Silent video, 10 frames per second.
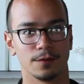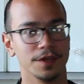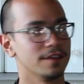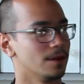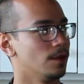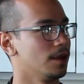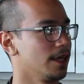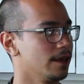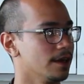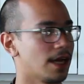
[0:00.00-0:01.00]
reasonable
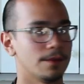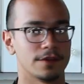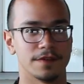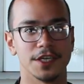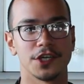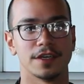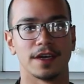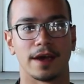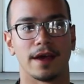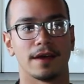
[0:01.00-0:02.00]
and good observation to
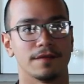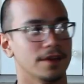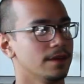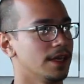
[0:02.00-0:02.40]
have. You know,